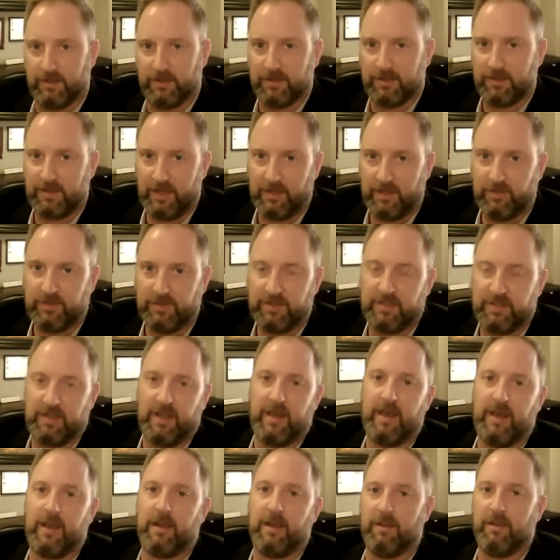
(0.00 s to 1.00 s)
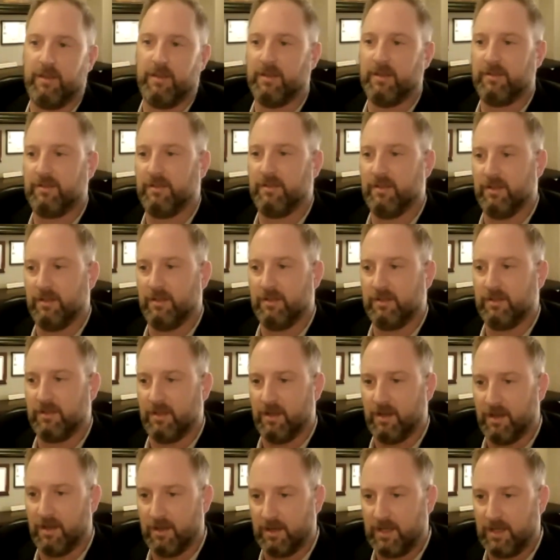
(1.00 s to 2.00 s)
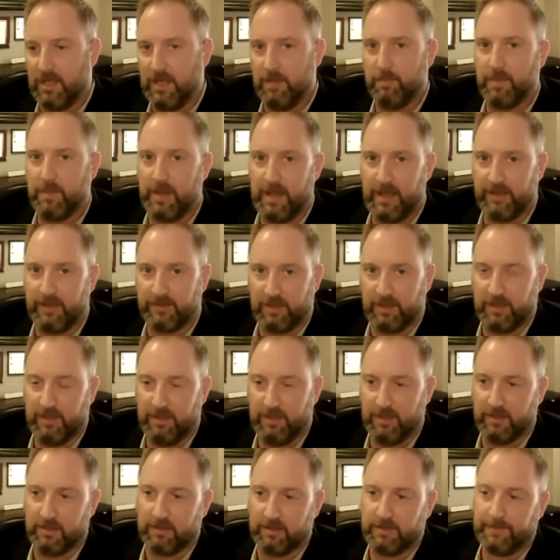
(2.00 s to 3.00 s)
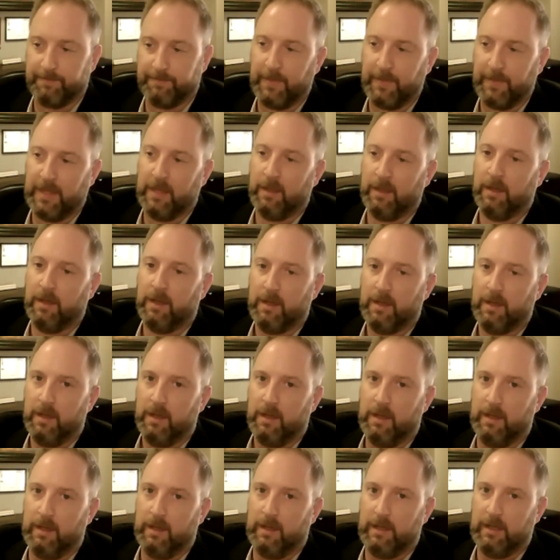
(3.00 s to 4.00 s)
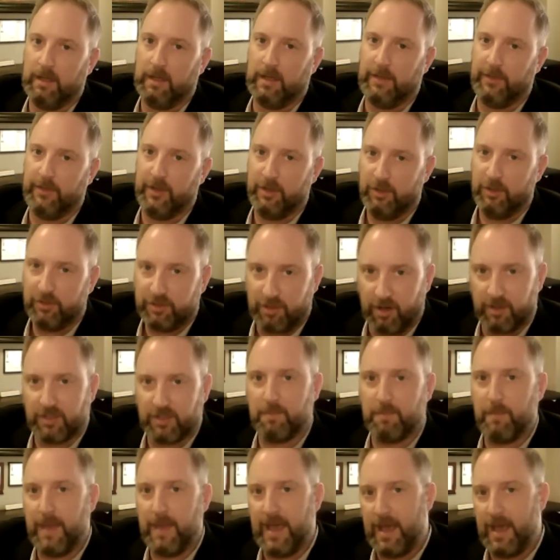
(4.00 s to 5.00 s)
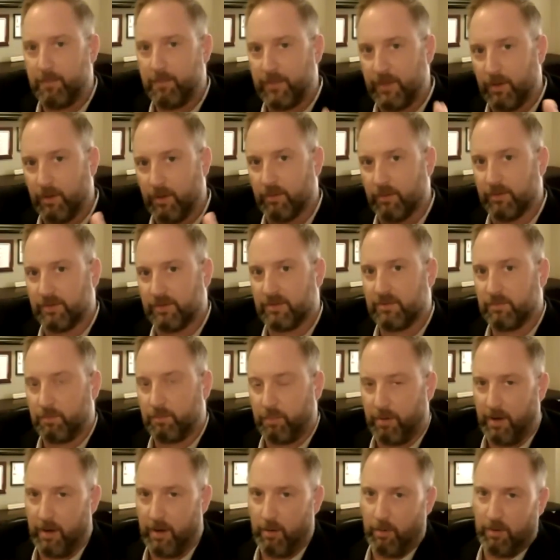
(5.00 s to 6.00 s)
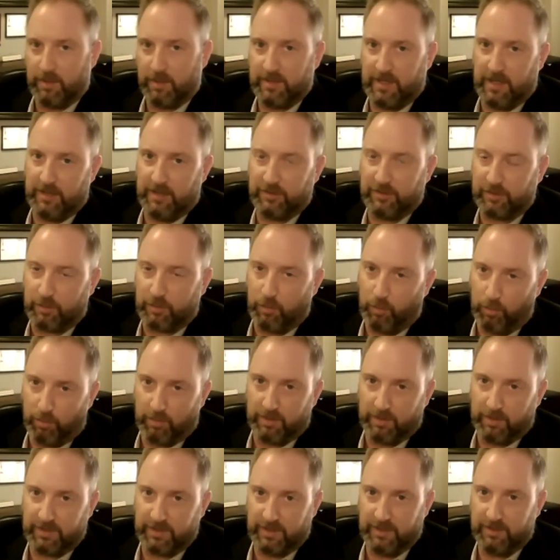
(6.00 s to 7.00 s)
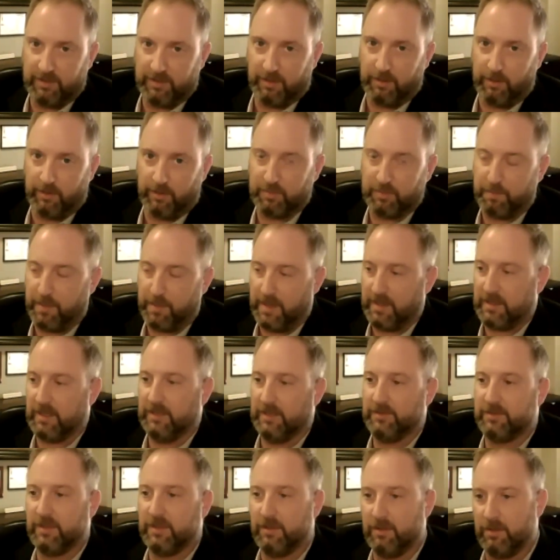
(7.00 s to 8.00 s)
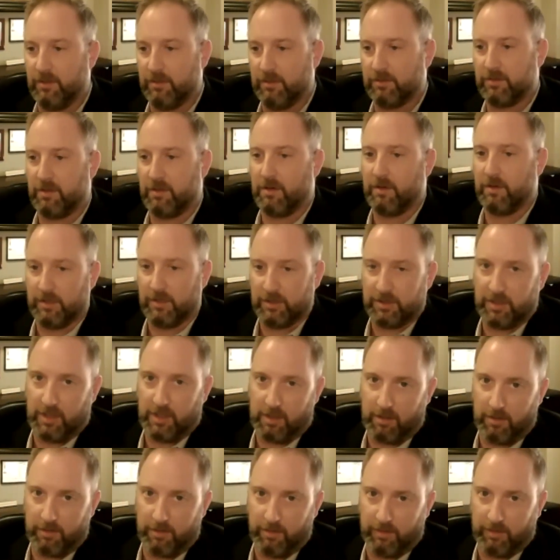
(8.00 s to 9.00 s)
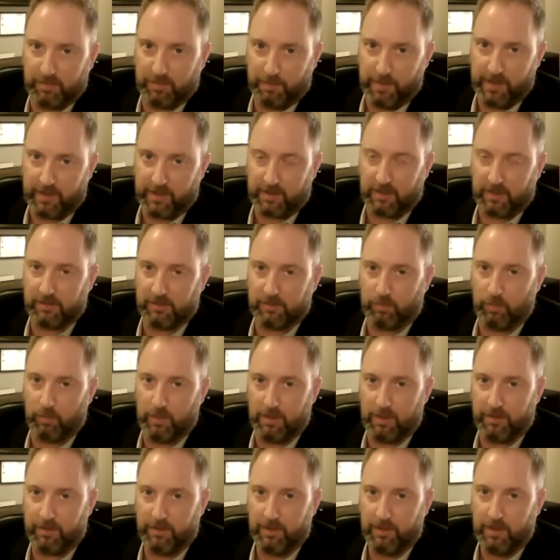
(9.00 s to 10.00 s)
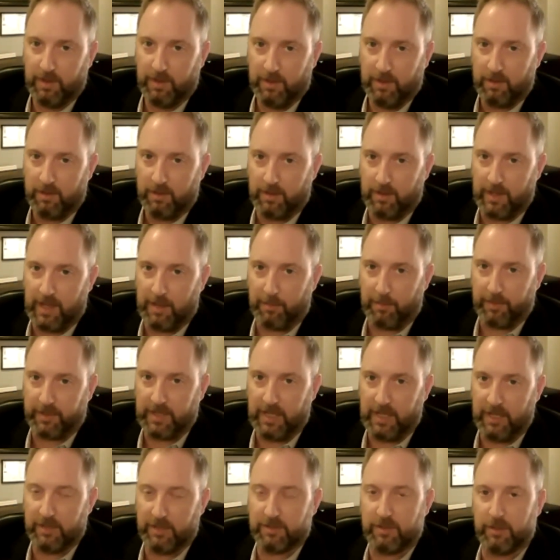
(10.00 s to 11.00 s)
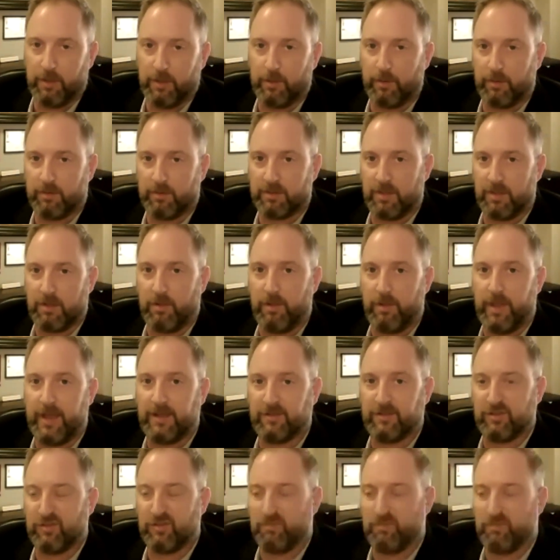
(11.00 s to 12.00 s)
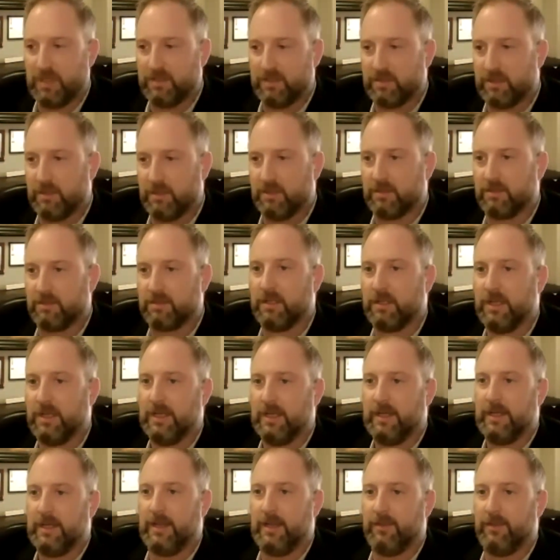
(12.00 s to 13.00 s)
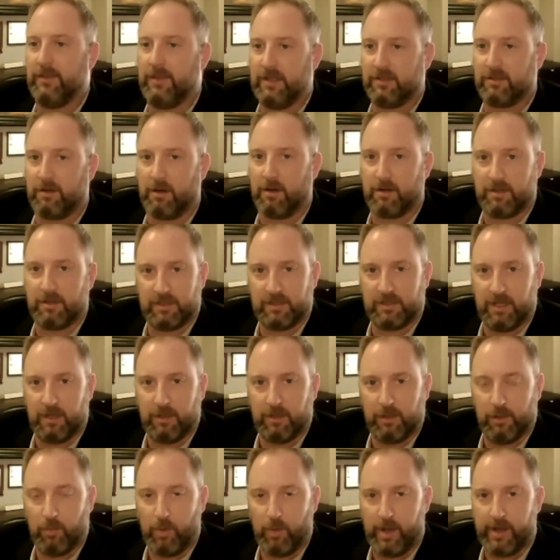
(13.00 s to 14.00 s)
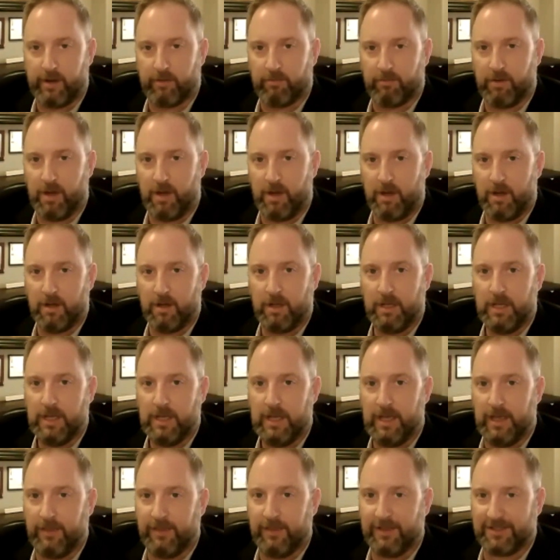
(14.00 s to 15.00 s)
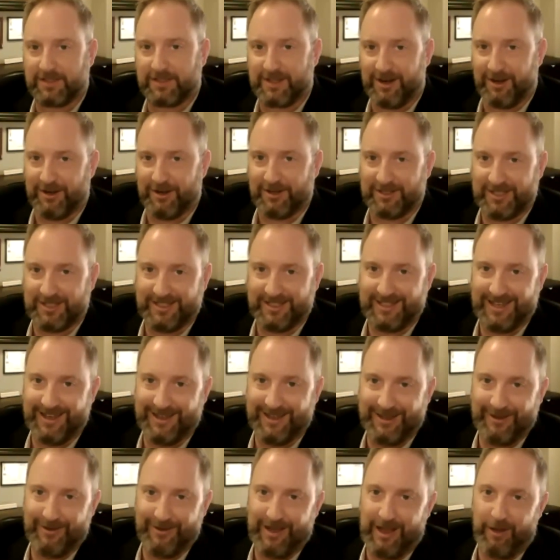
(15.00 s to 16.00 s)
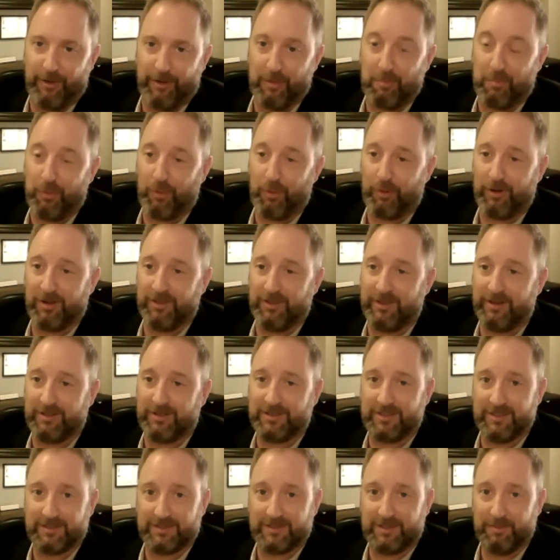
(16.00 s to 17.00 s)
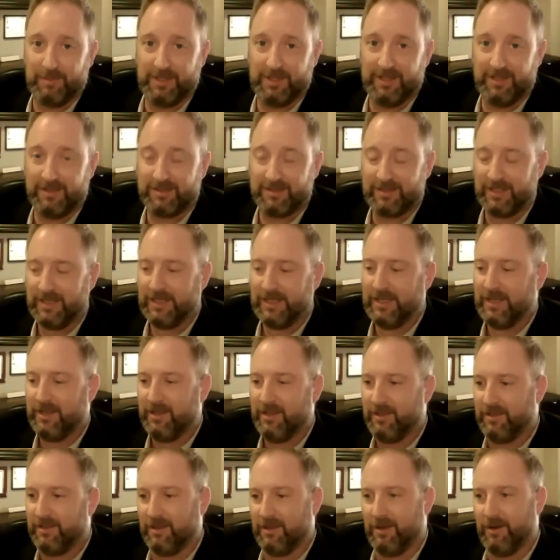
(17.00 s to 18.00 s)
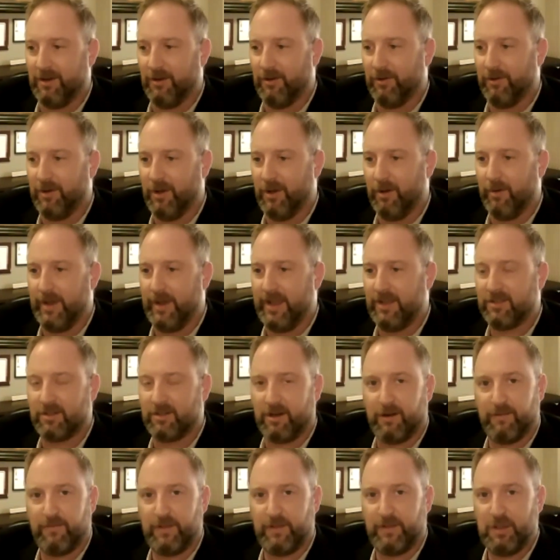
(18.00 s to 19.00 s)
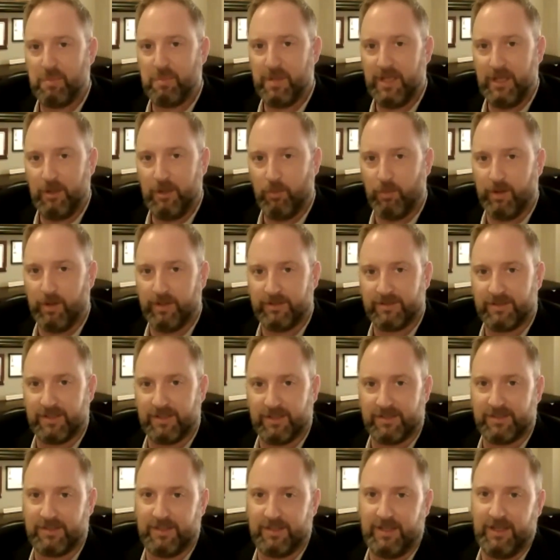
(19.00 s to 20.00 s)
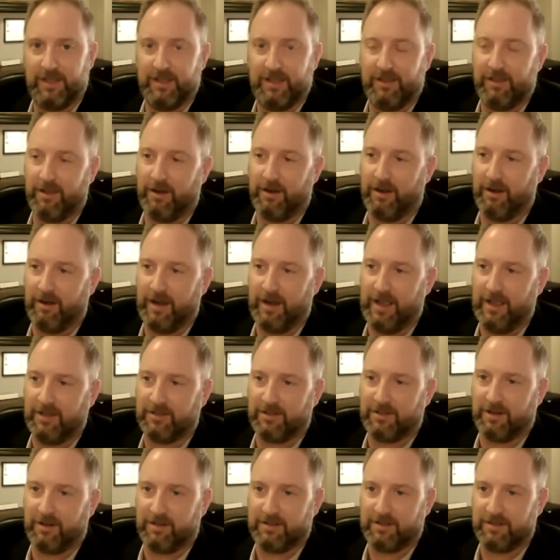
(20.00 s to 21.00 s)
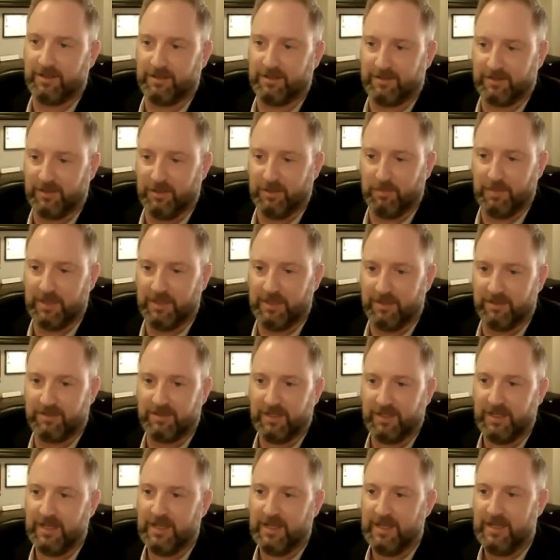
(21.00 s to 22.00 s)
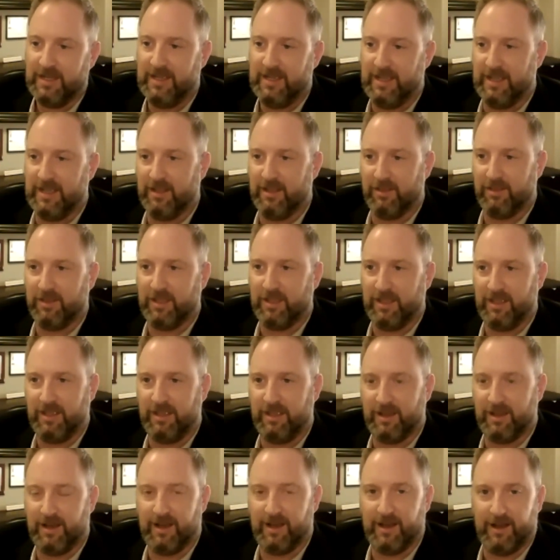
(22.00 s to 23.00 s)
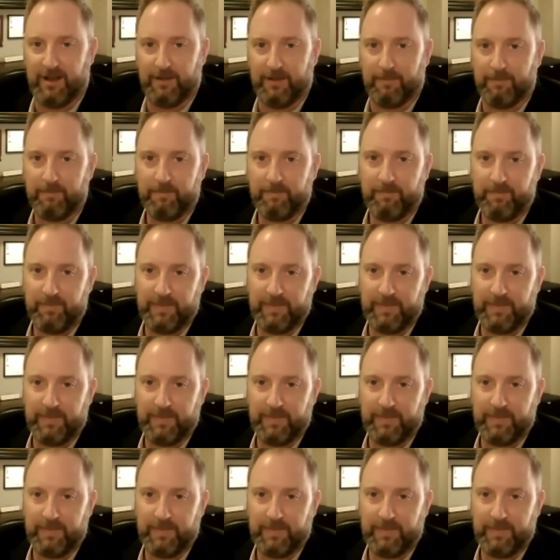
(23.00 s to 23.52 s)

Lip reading: and sunset. This is keep it as it is. And then you start to map those prioritized scores into those buckets, and then you start to share those buckets with the application owners and the lines of business, and they start to tell you why you're wrong, and they start to tell you how important their system is. No HR VP wants to see their HR system is in the